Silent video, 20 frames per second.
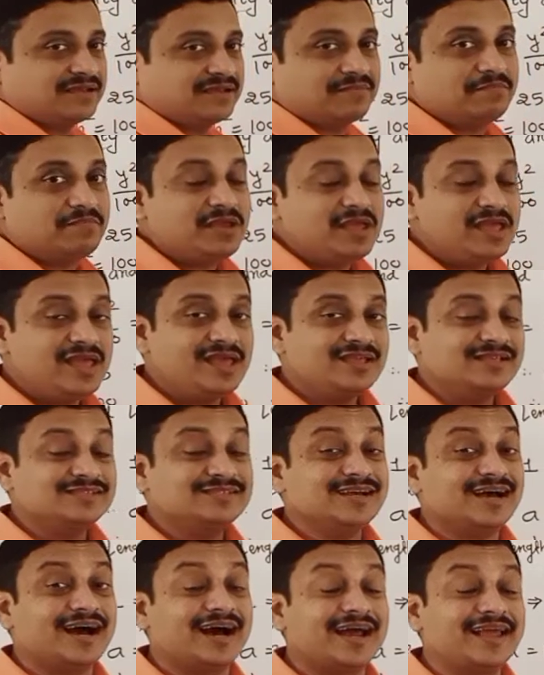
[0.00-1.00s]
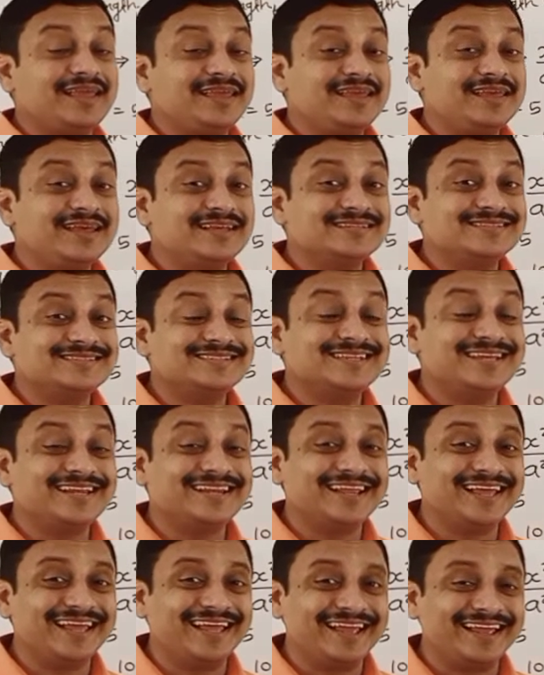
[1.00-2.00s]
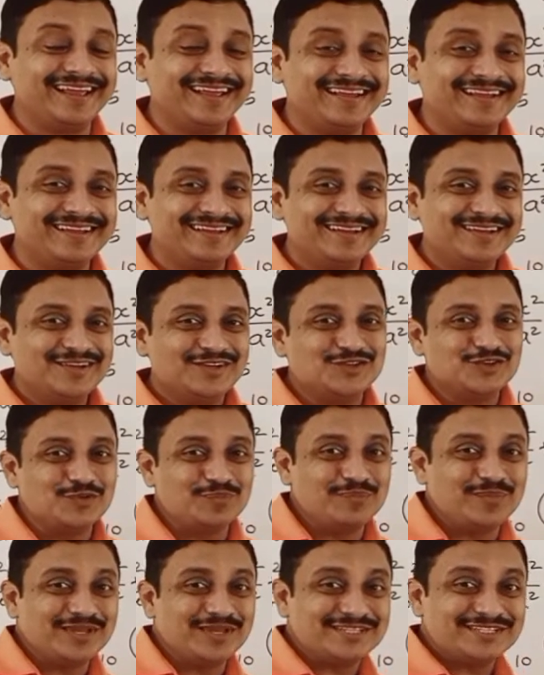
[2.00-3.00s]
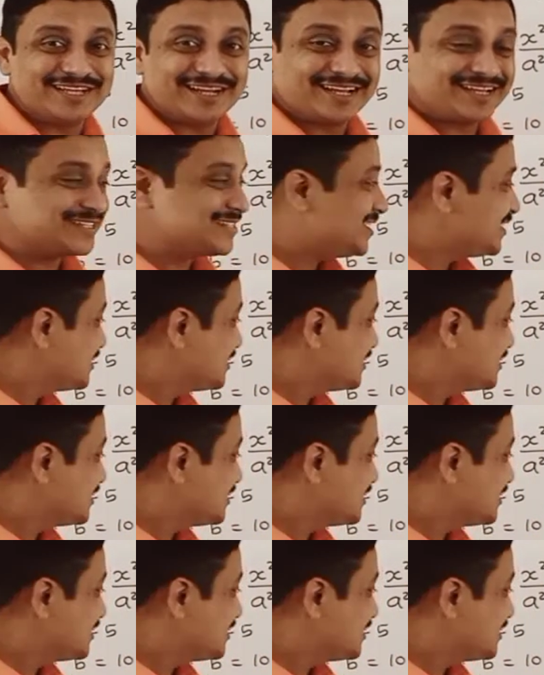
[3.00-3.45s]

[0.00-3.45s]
B is highest than A. So major axis